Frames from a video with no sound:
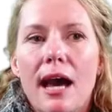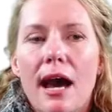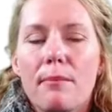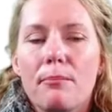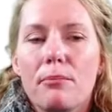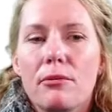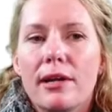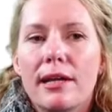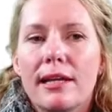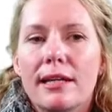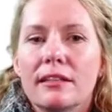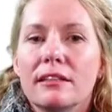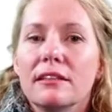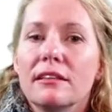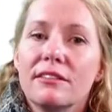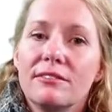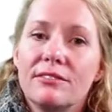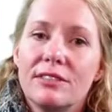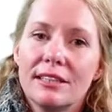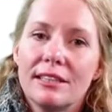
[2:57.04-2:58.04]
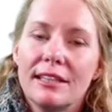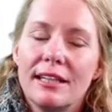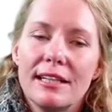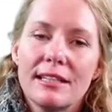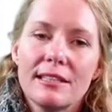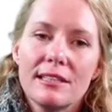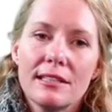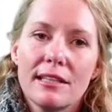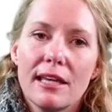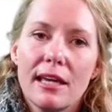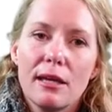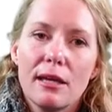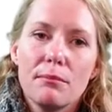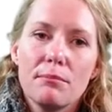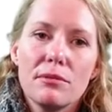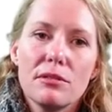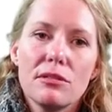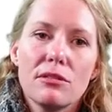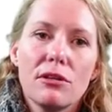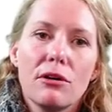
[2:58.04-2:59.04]
operate in a lived-in
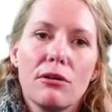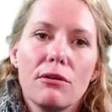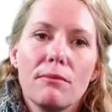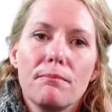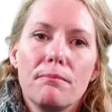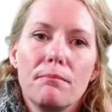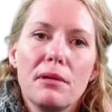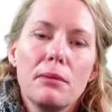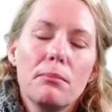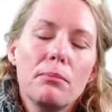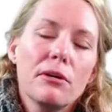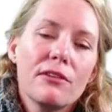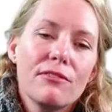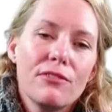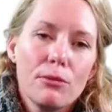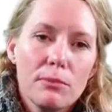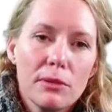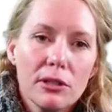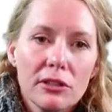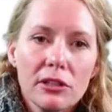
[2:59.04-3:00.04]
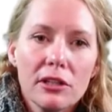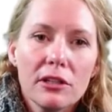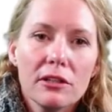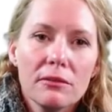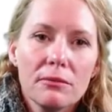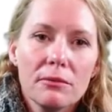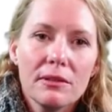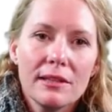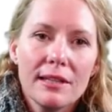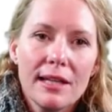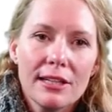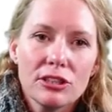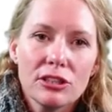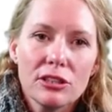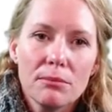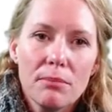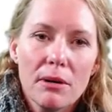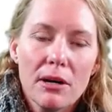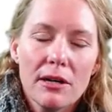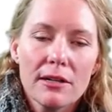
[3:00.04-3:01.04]
landscape. So people are familiar with
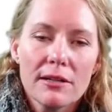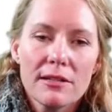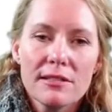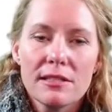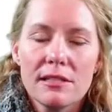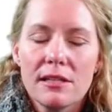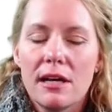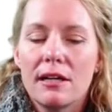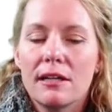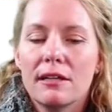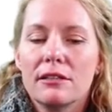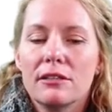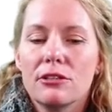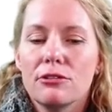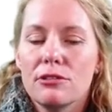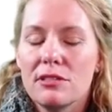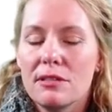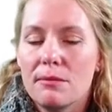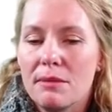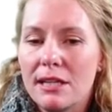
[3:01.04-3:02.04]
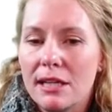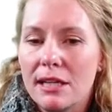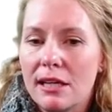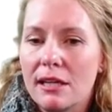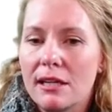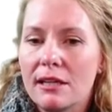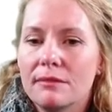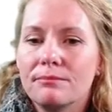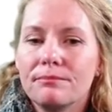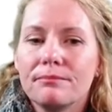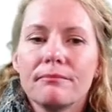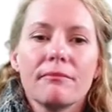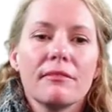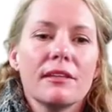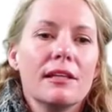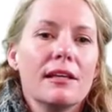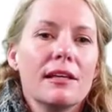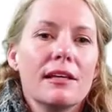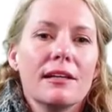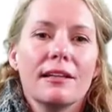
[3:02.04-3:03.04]
national parks, uh, Yosemite,
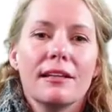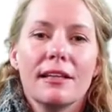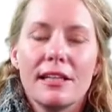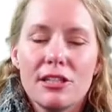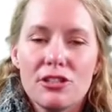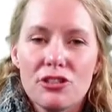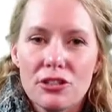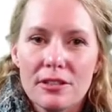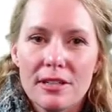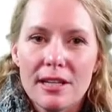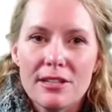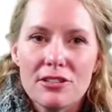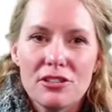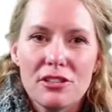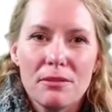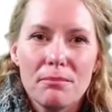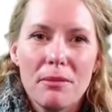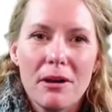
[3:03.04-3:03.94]
Glacier National